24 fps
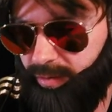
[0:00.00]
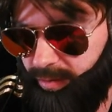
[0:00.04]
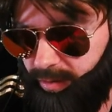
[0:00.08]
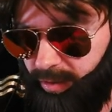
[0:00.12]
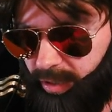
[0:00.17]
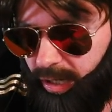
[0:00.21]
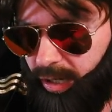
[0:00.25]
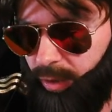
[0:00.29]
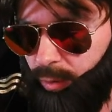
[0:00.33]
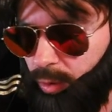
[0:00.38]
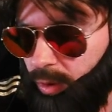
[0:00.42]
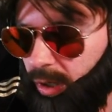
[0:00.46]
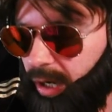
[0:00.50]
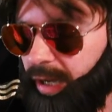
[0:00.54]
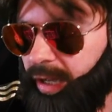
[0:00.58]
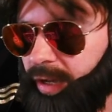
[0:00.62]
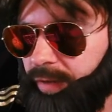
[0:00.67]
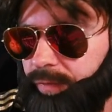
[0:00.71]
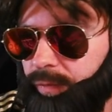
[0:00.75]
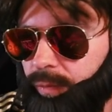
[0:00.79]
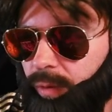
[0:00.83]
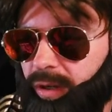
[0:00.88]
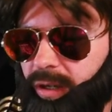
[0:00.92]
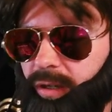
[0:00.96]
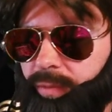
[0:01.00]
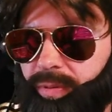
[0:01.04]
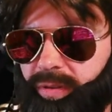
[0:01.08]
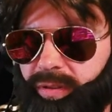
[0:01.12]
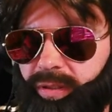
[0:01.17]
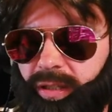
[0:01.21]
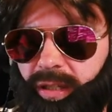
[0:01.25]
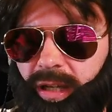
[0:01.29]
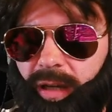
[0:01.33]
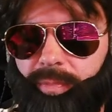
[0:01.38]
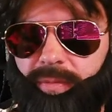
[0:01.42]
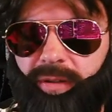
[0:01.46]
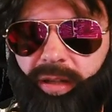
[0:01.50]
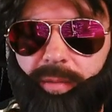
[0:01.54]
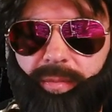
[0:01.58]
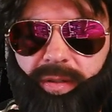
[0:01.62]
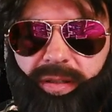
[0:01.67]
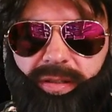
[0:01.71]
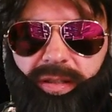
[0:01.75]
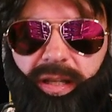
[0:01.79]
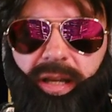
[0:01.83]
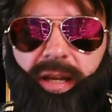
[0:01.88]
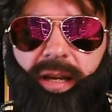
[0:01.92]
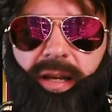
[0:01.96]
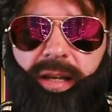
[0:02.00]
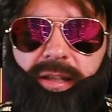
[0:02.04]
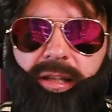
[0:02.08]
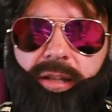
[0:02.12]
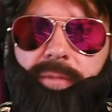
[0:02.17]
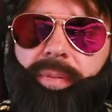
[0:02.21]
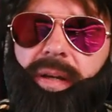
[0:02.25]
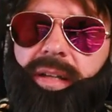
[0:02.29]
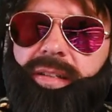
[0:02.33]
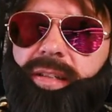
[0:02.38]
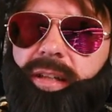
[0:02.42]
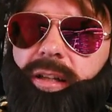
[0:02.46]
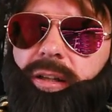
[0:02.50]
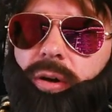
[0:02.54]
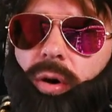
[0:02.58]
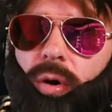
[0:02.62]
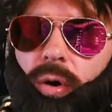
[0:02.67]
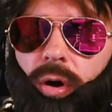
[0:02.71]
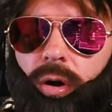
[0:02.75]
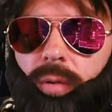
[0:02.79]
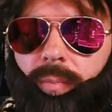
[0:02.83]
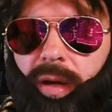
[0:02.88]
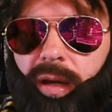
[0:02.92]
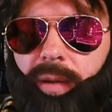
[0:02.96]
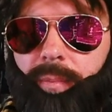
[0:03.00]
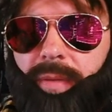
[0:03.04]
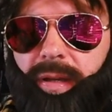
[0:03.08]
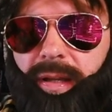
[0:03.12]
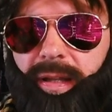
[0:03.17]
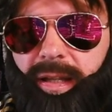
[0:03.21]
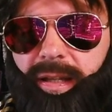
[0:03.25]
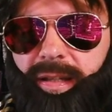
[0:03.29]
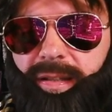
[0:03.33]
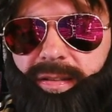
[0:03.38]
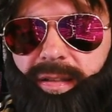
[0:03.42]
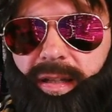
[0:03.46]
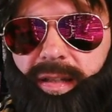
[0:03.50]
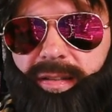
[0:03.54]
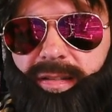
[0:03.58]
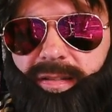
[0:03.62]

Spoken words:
I have 100% uptime, is that basically all my melees